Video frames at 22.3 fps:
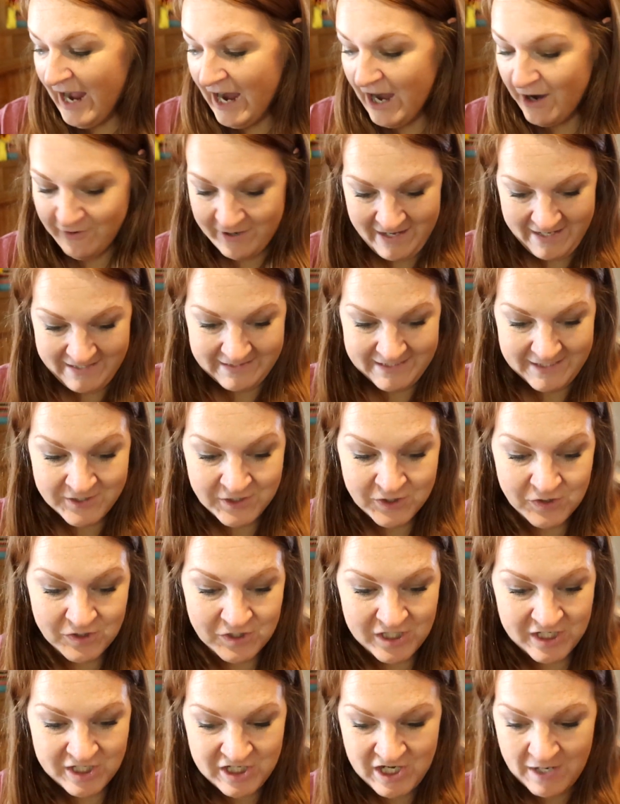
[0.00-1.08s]
Okay, let's do
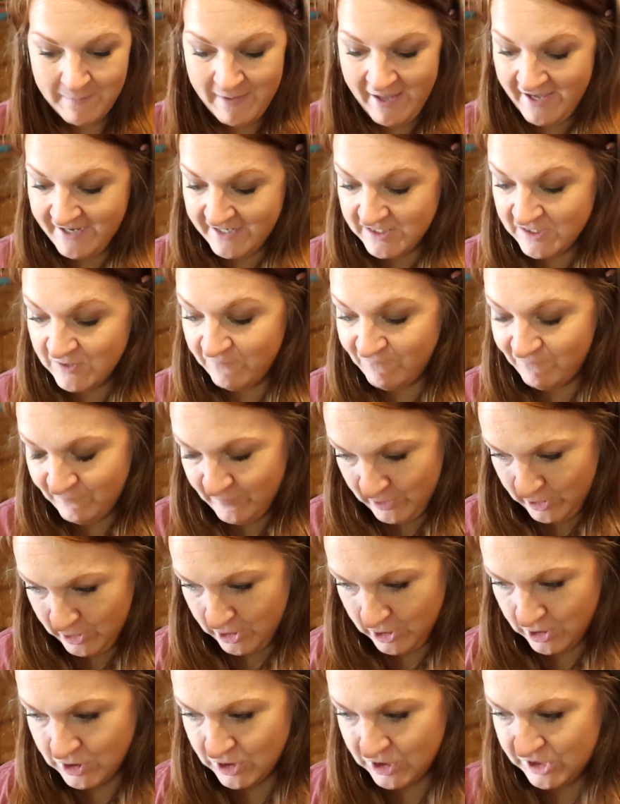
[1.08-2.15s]
TJ Maxx
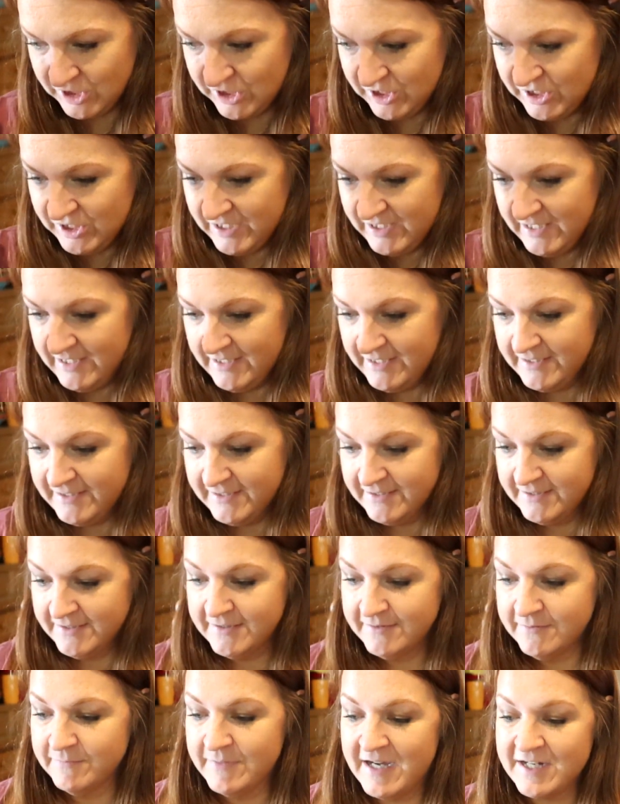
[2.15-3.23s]
first.
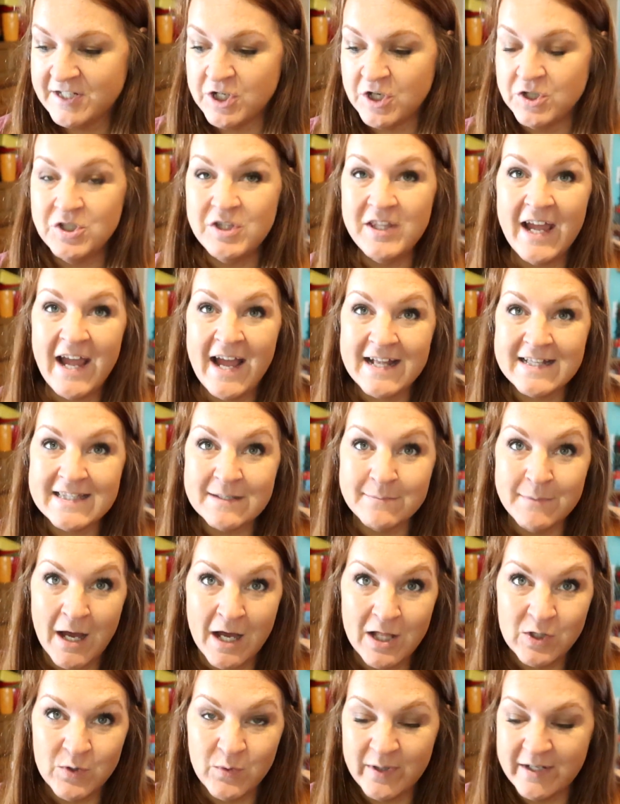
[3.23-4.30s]
Um, I told you they had some
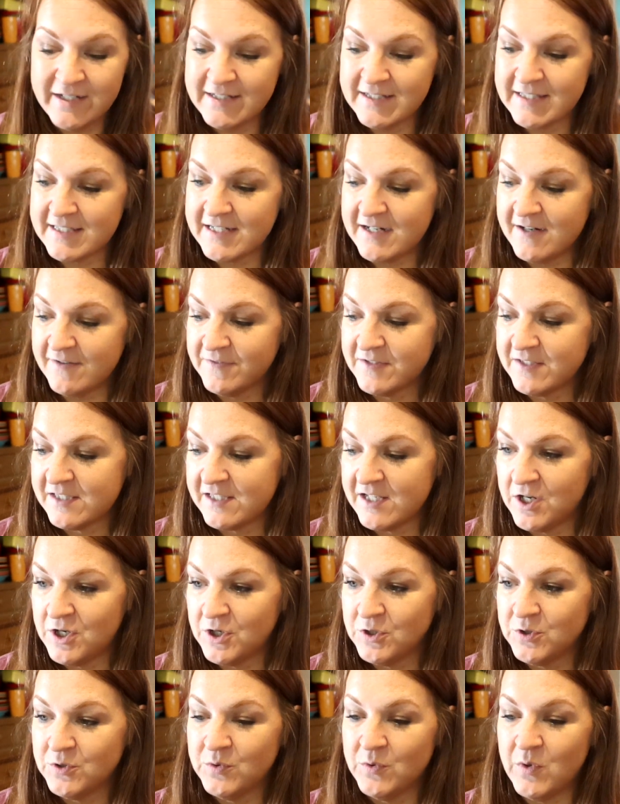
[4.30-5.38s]
Halloween stuff,
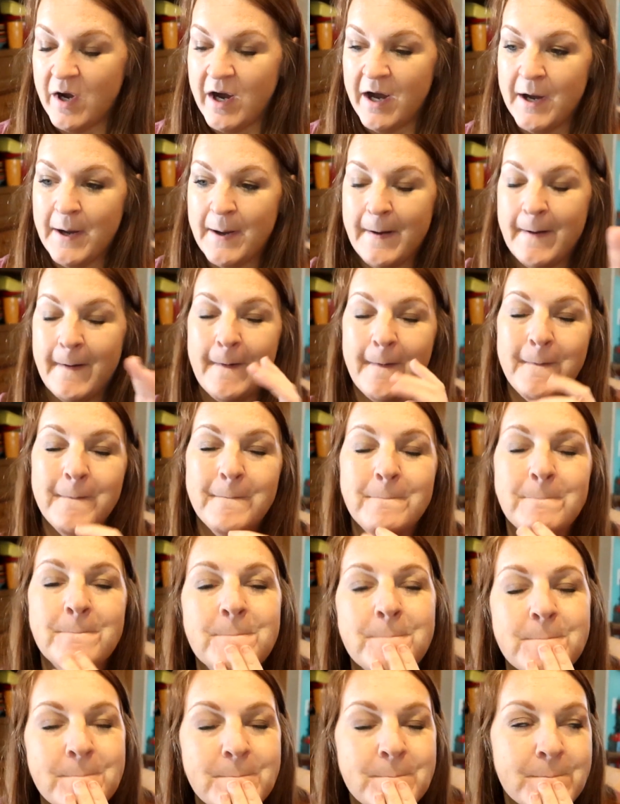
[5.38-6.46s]
so
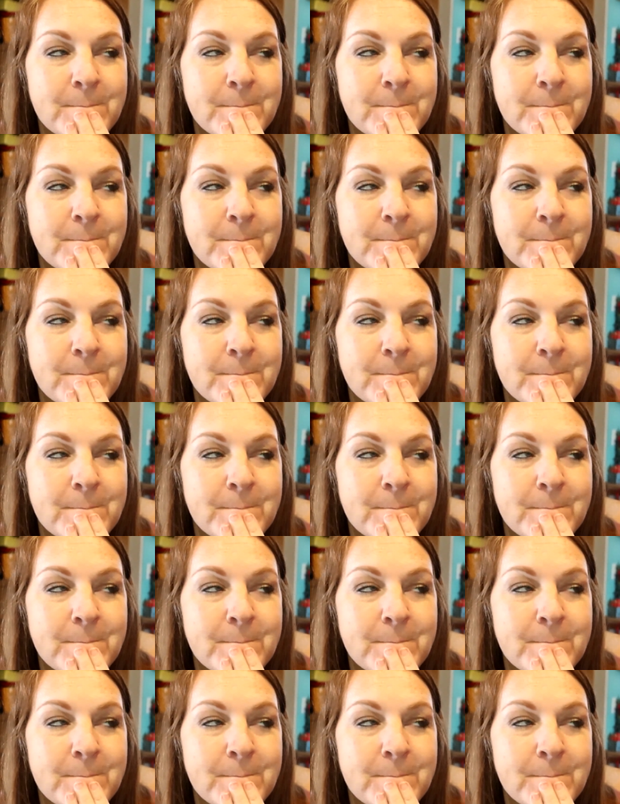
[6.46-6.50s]
um,